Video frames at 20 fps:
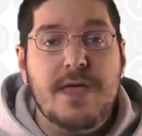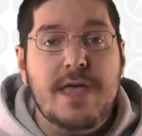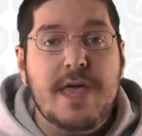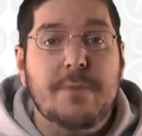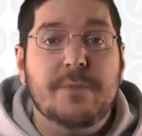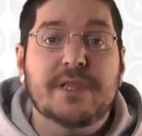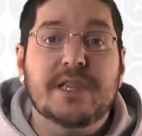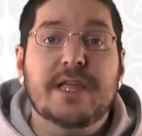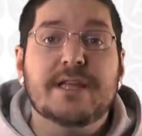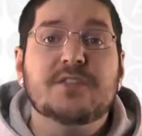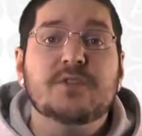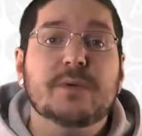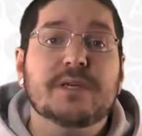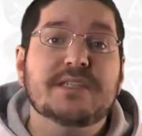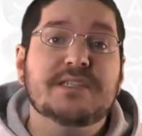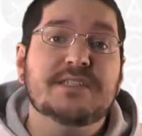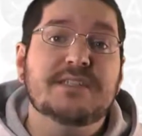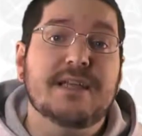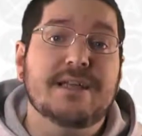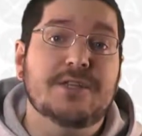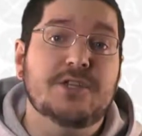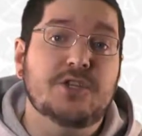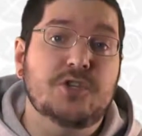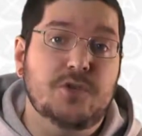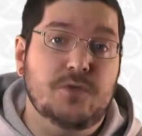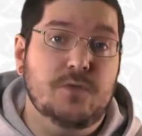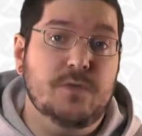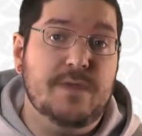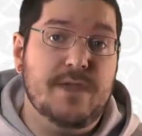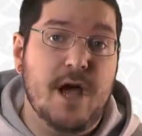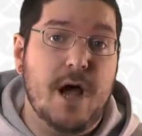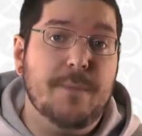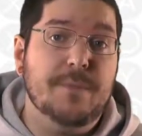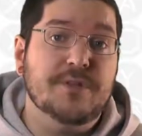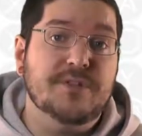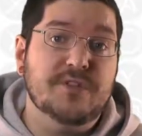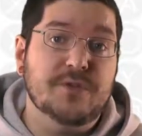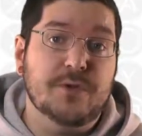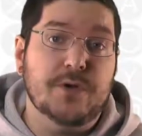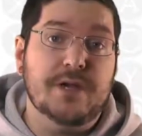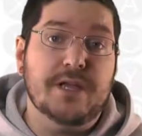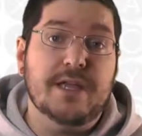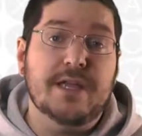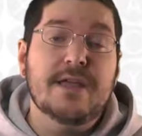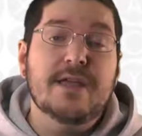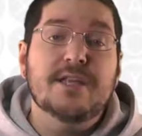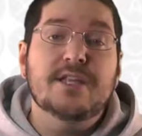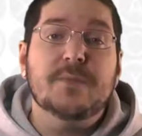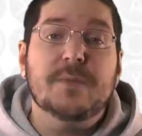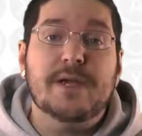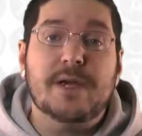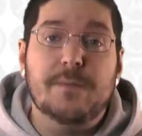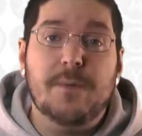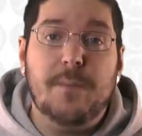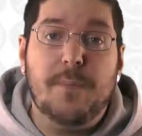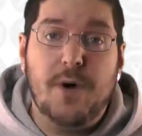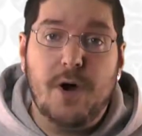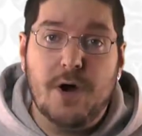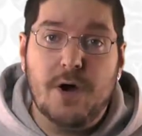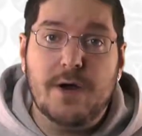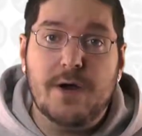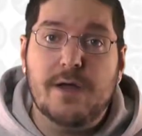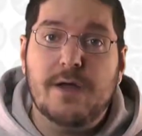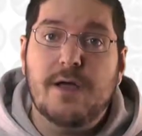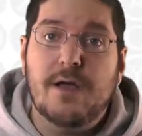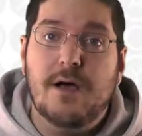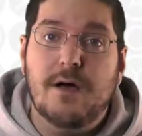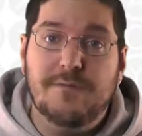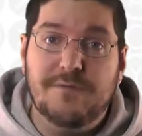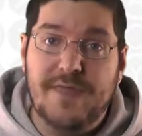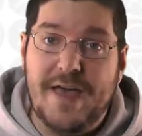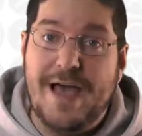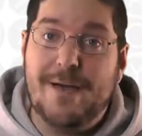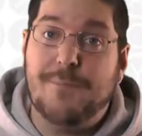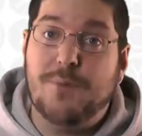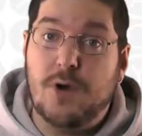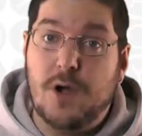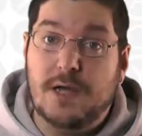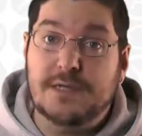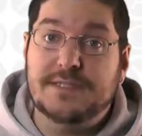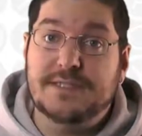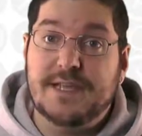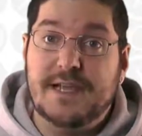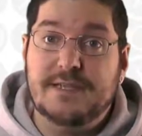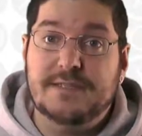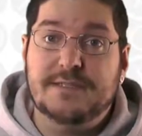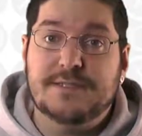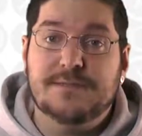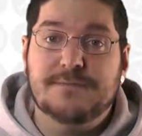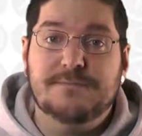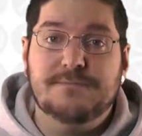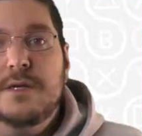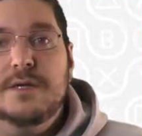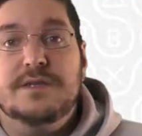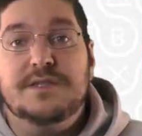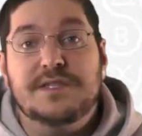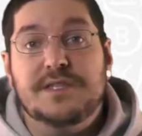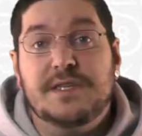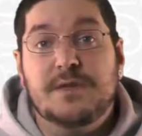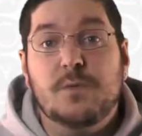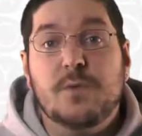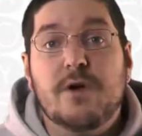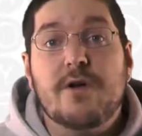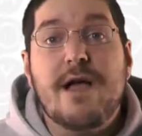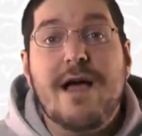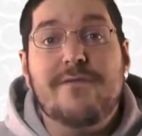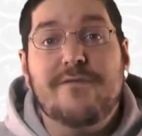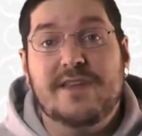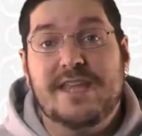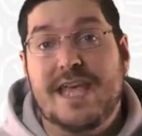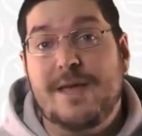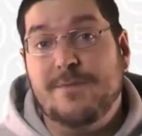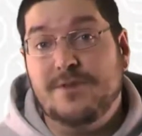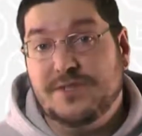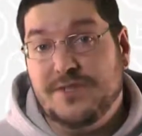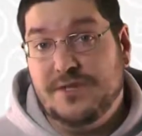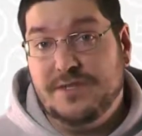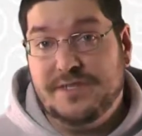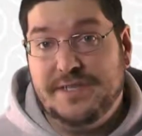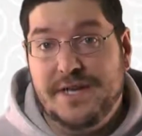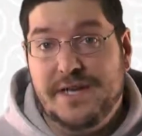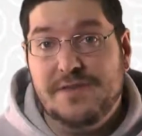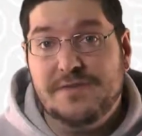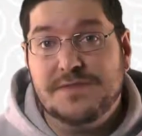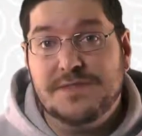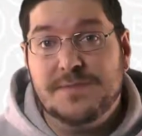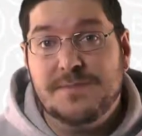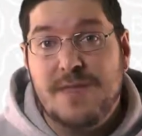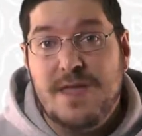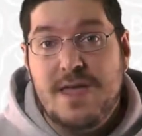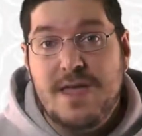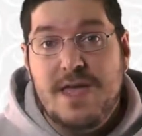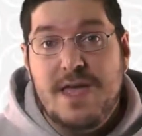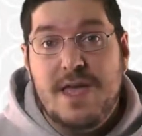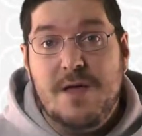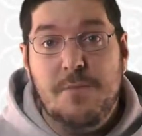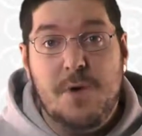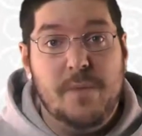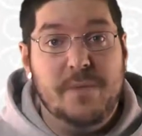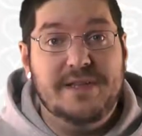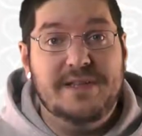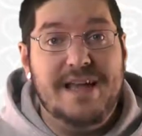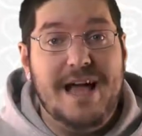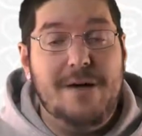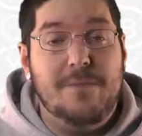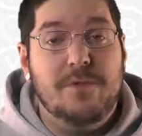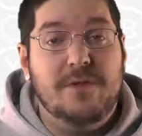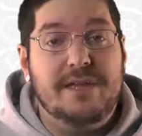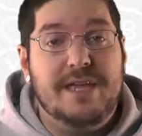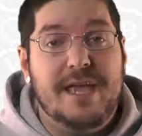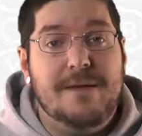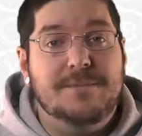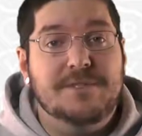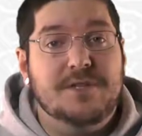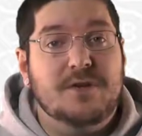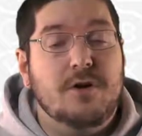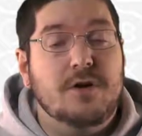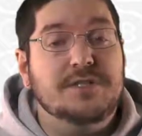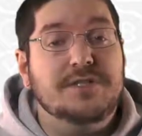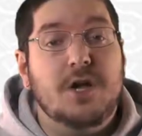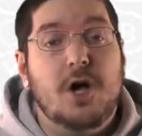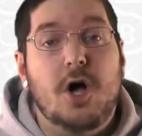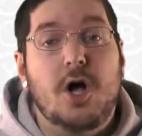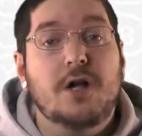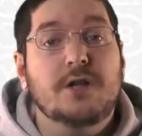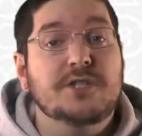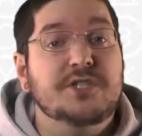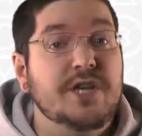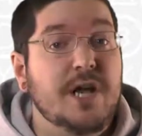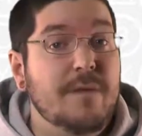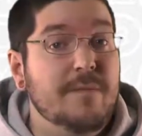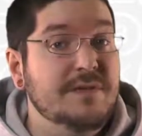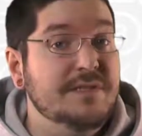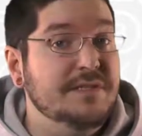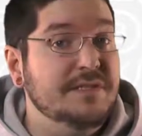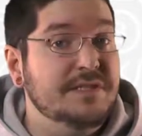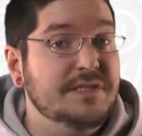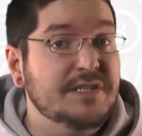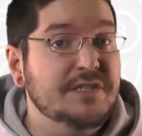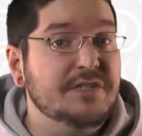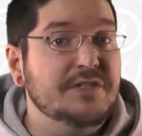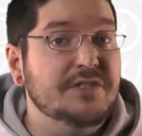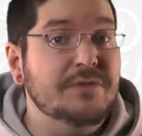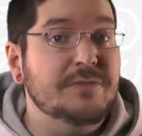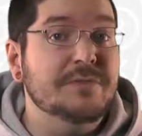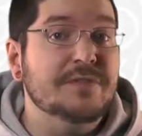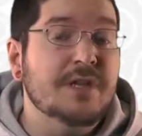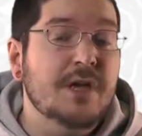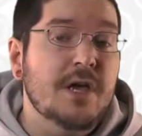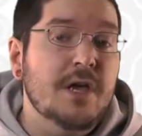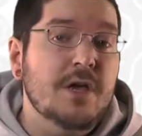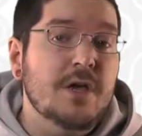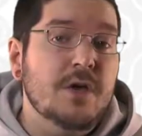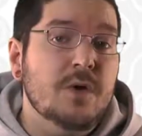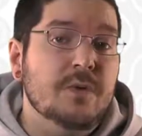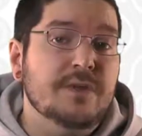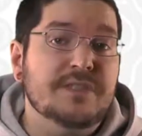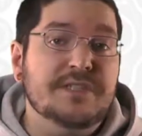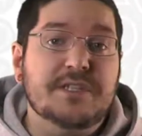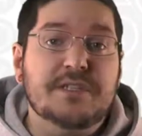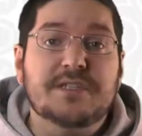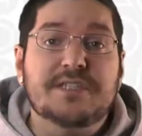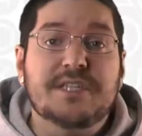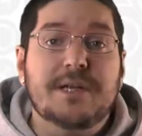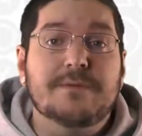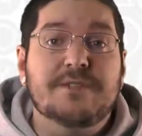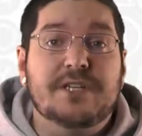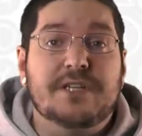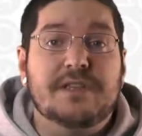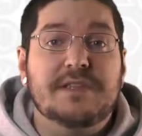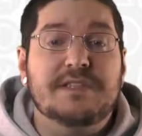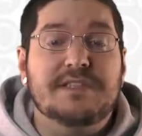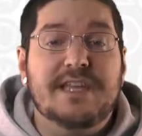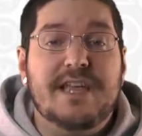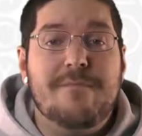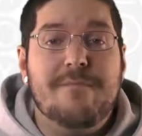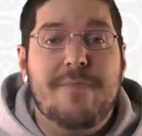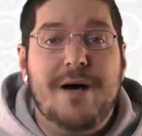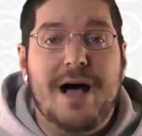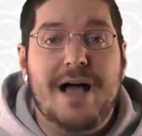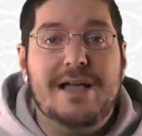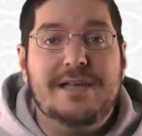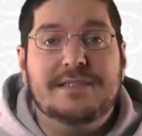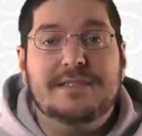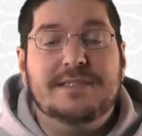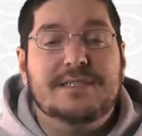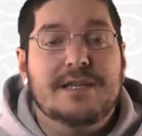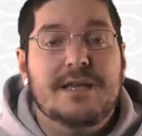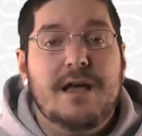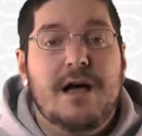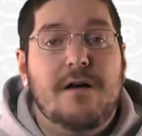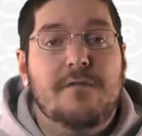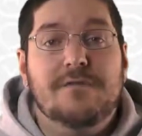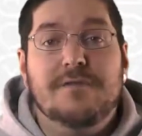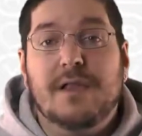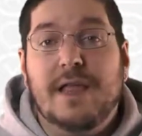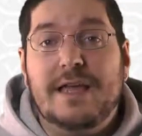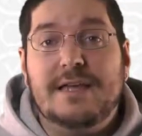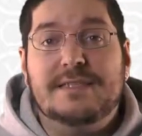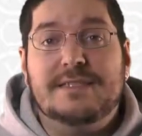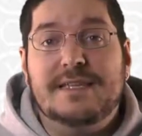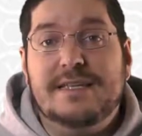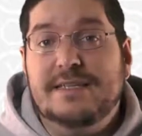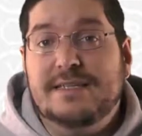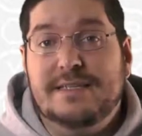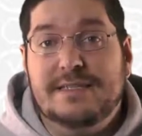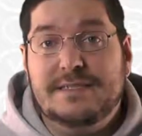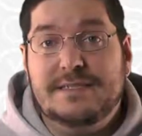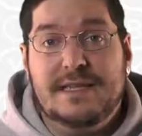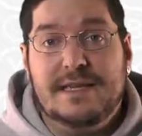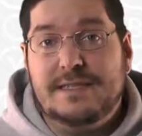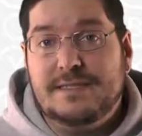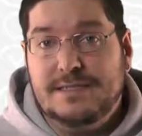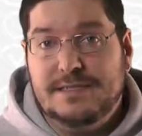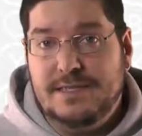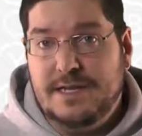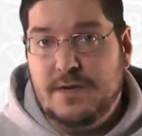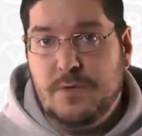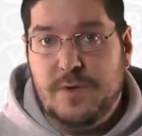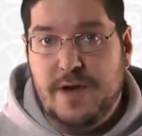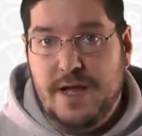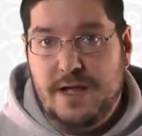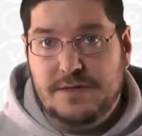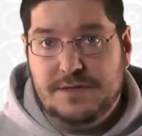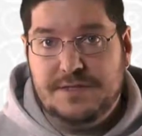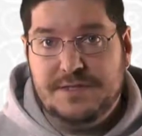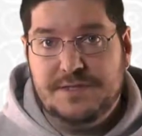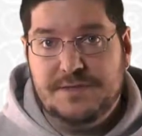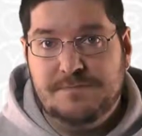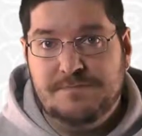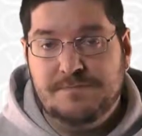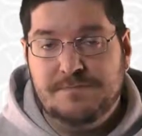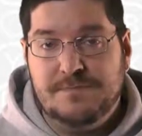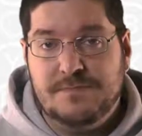And we'd like to extend you the opportunity to become a part of that process. You see, we're avid gamers ourselves, and while we dabble in games across all genres and systems, we're still subject to the same bias of likes and dislikes as anyone else.